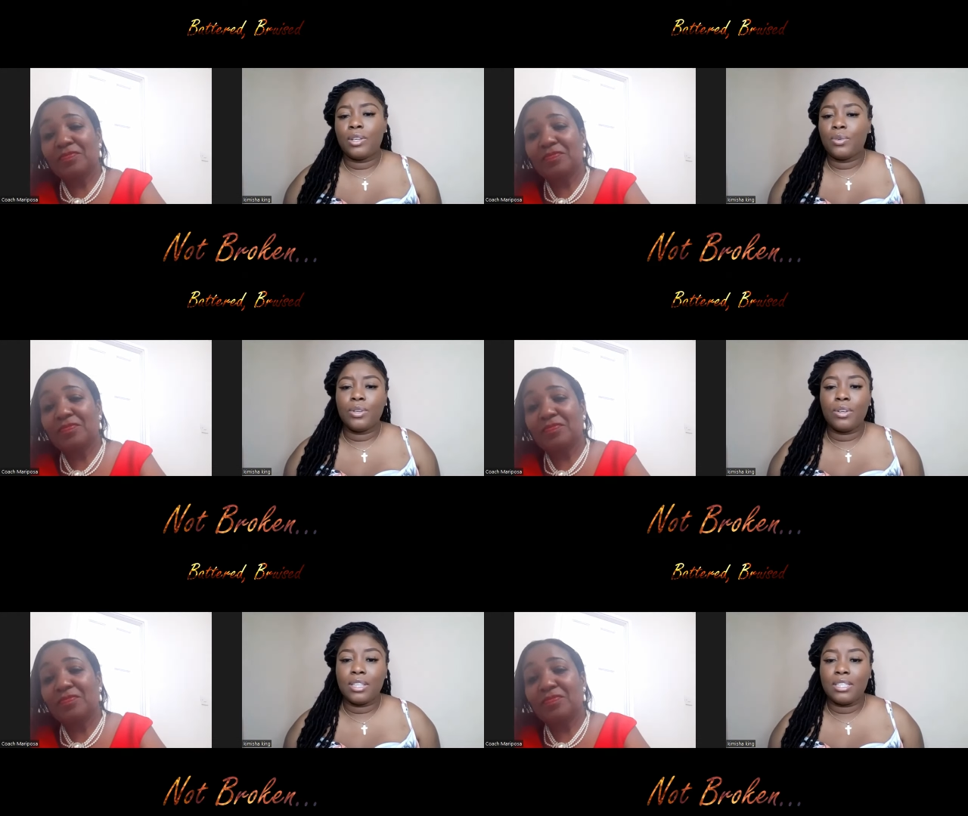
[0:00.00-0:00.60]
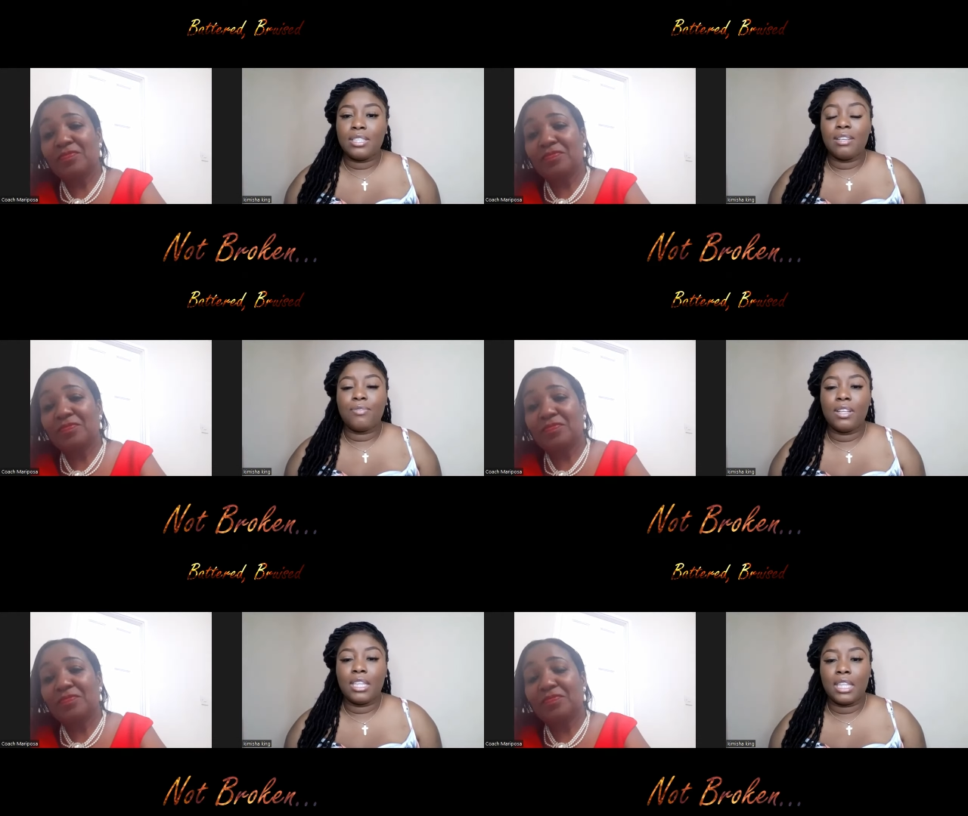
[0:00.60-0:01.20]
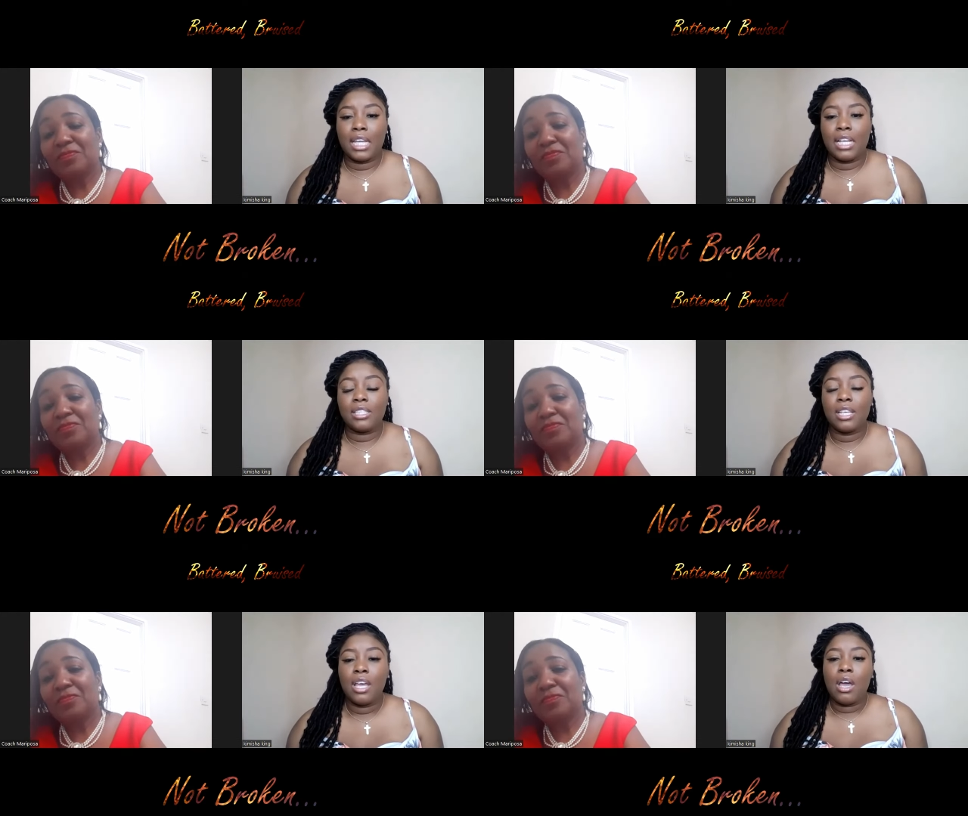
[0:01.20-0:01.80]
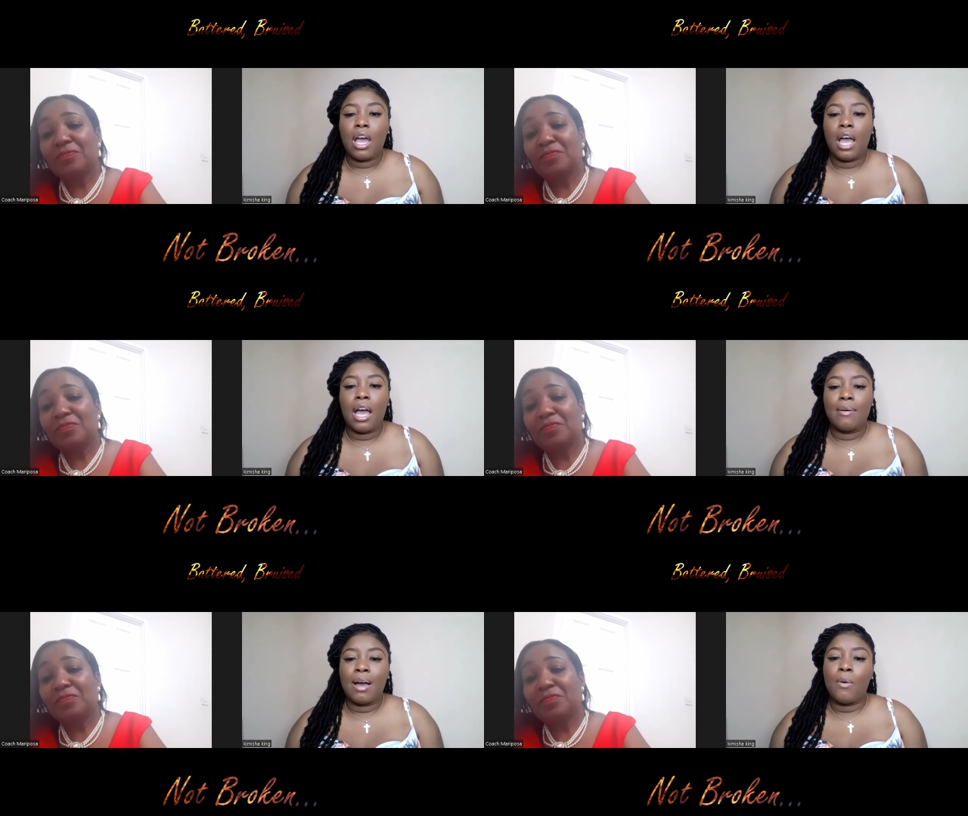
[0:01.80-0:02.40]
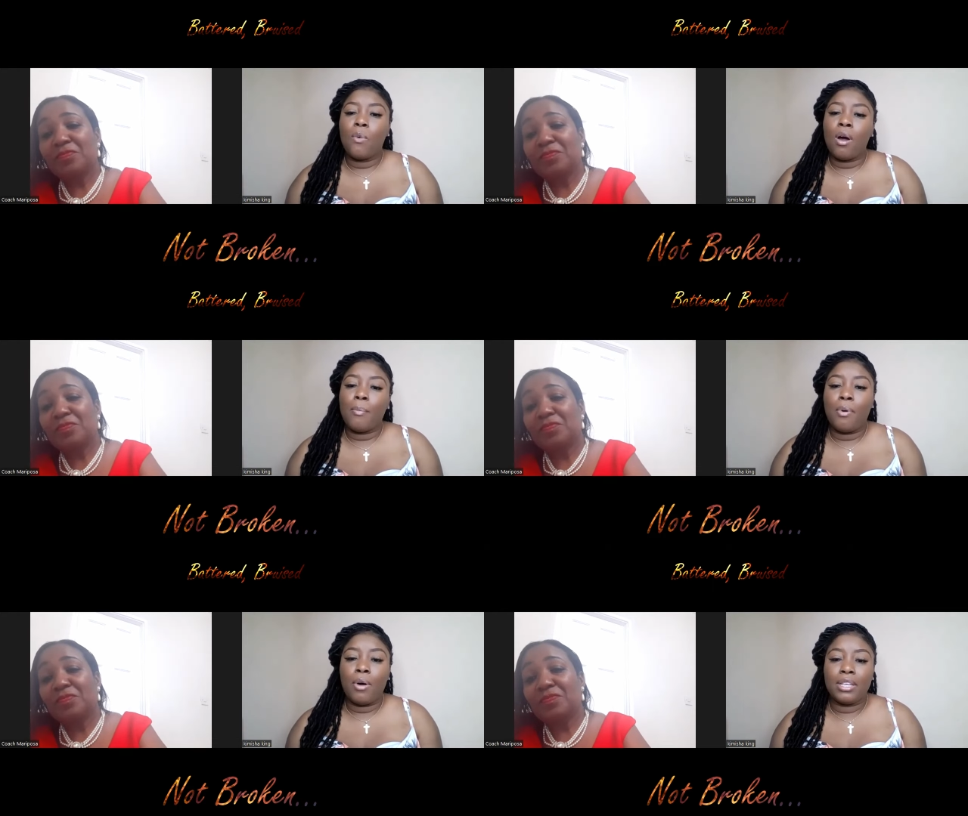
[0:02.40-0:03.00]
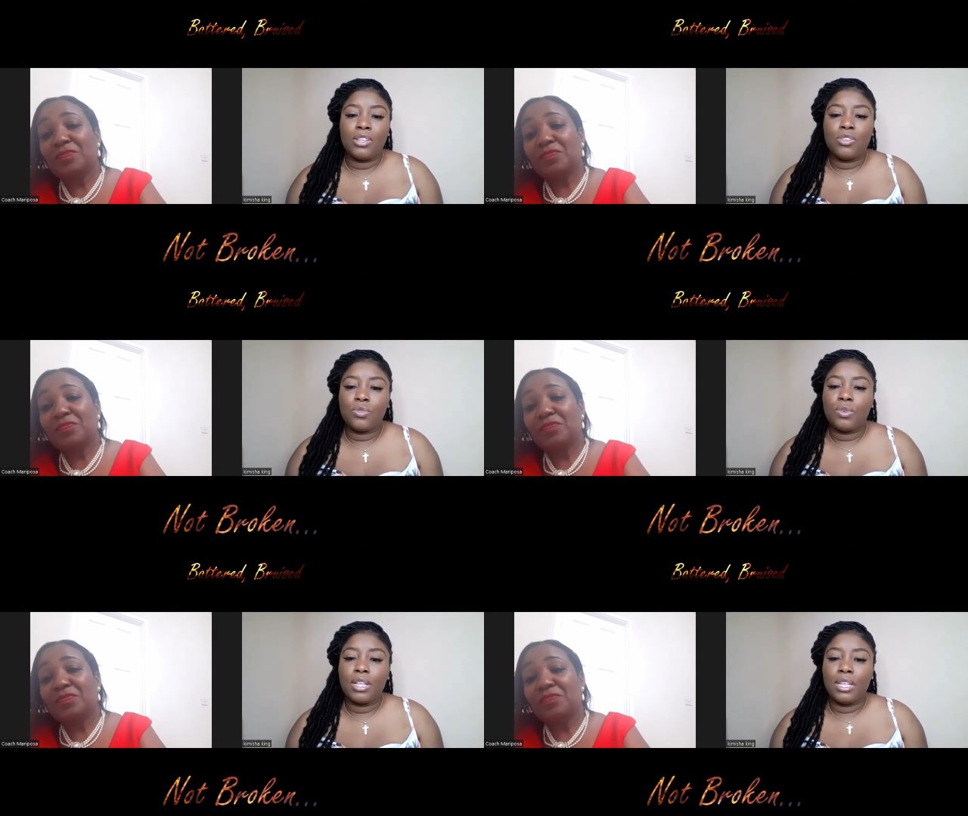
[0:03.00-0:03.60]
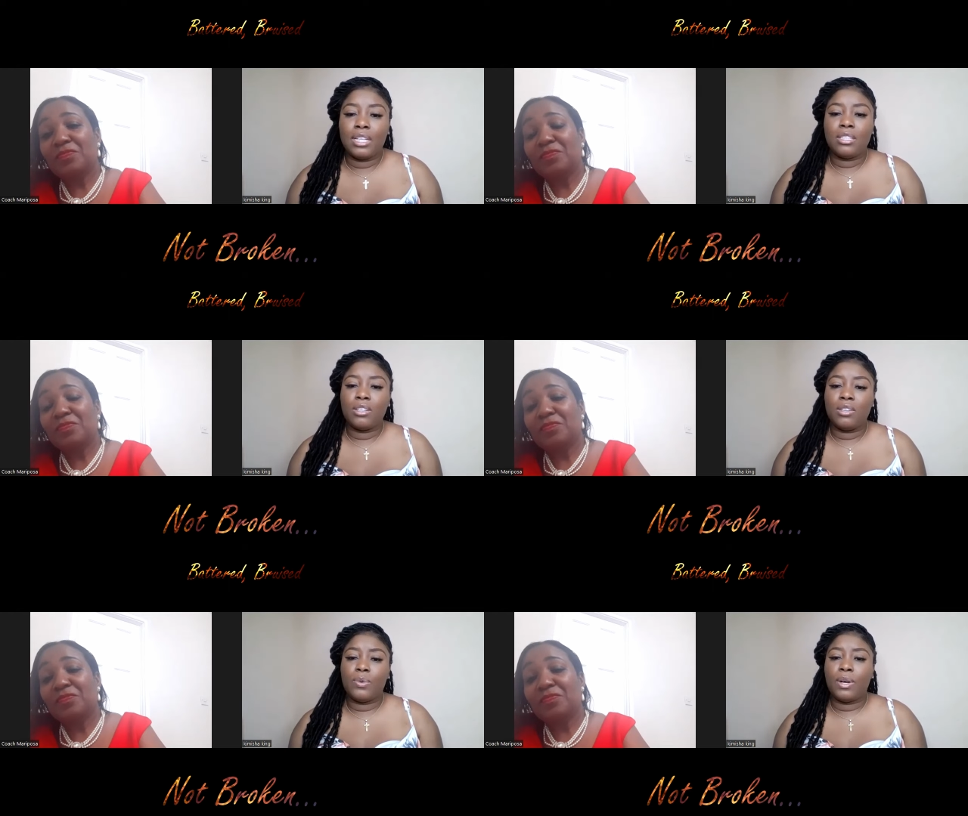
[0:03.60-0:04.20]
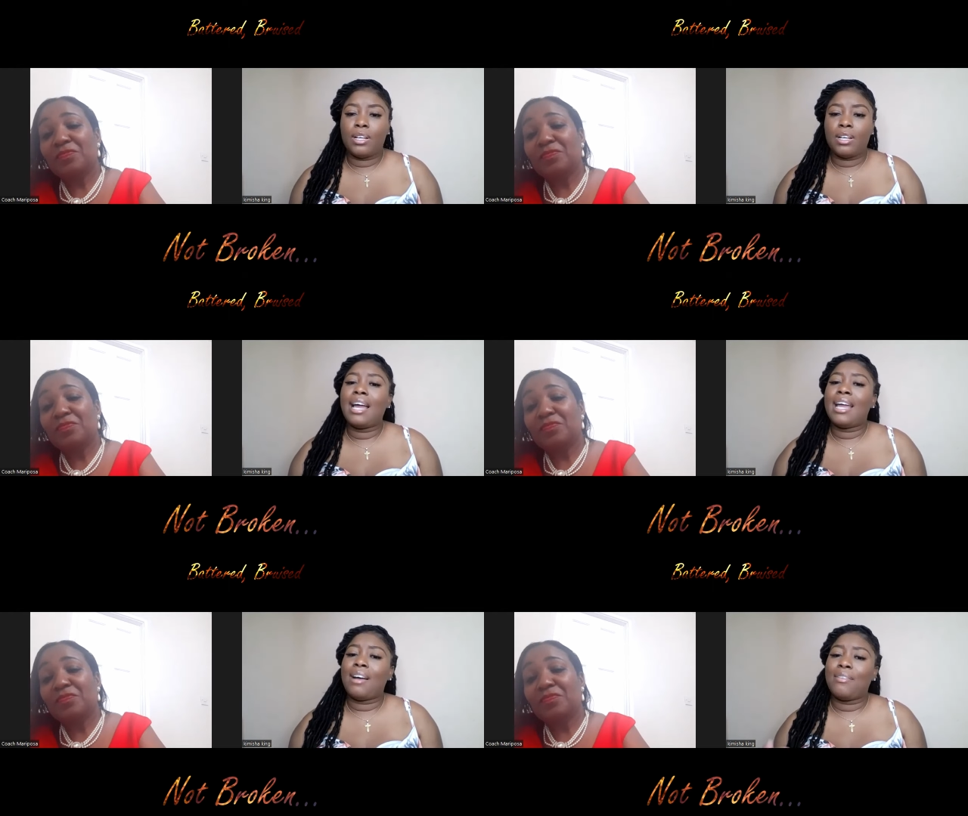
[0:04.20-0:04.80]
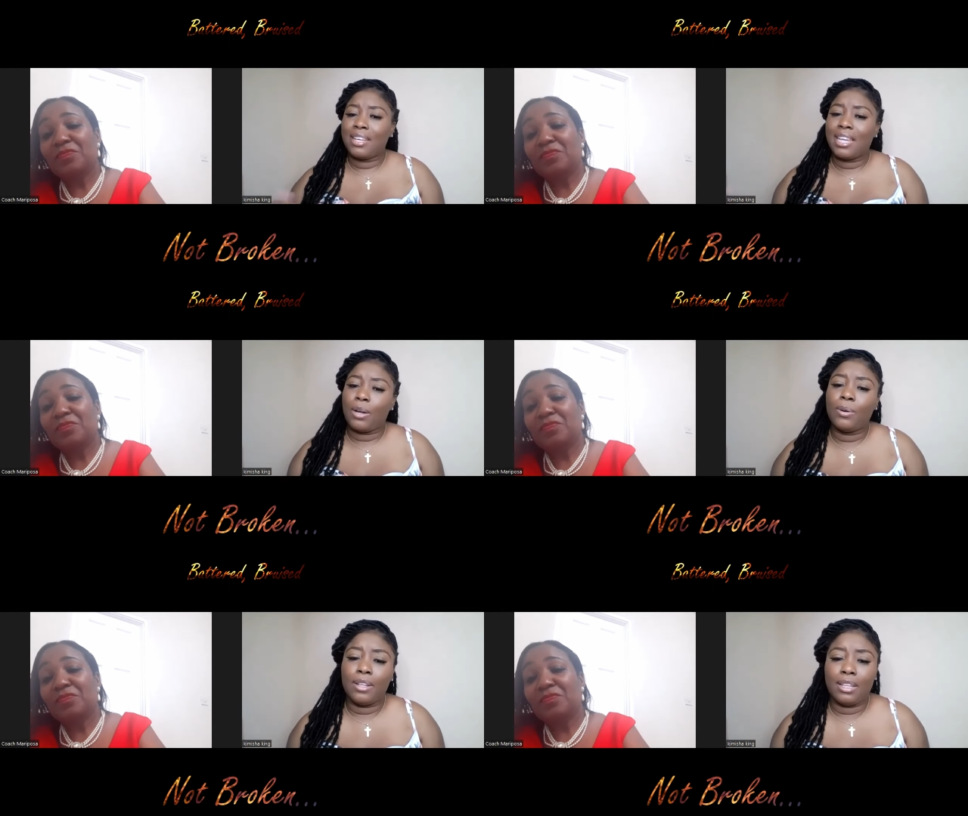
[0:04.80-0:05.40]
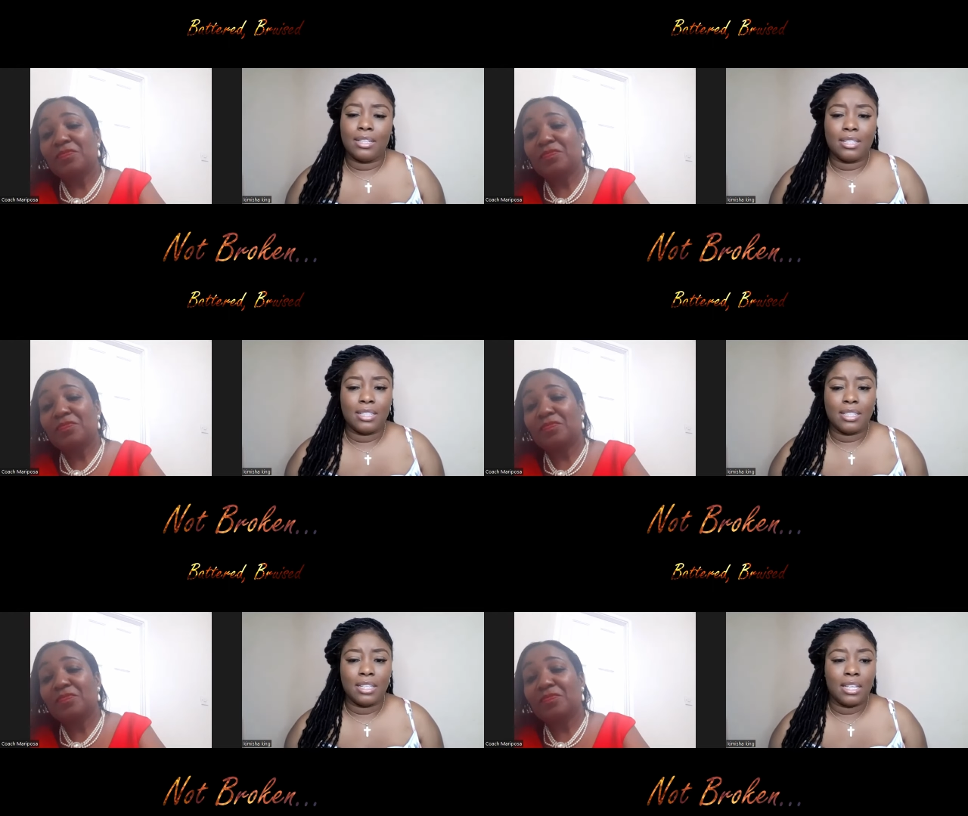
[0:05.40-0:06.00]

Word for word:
Speaker 1: on, doing all these different things, uh, at what point did you realize, you know what, I have to get out of this?